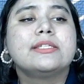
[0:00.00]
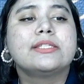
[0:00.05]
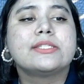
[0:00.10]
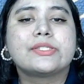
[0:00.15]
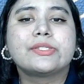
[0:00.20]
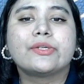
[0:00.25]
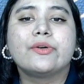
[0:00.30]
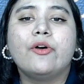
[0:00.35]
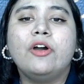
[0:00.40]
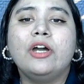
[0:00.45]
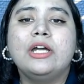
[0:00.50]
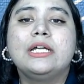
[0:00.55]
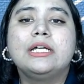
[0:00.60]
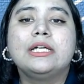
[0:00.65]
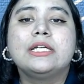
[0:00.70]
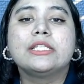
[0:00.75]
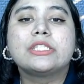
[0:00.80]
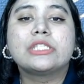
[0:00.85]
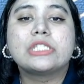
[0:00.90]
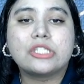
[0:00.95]
So,
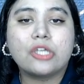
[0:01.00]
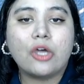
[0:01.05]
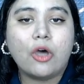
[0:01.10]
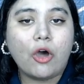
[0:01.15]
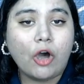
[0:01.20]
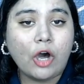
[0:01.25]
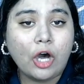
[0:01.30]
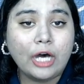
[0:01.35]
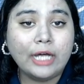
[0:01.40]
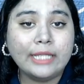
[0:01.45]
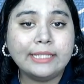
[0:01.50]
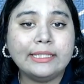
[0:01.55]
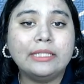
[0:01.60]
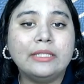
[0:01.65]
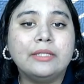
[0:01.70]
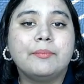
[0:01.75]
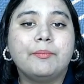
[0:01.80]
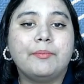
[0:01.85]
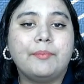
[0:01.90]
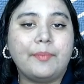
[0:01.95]
chon,
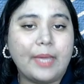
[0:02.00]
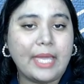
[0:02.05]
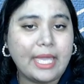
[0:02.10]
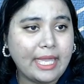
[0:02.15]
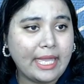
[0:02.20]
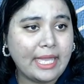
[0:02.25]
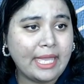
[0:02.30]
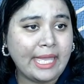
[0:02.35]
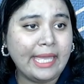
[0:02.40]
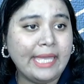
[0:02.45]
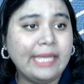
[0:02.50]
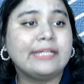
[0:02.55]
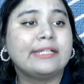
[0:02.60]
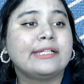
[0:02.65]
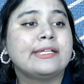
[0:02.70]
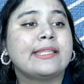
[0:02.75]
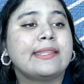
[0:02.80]
pek.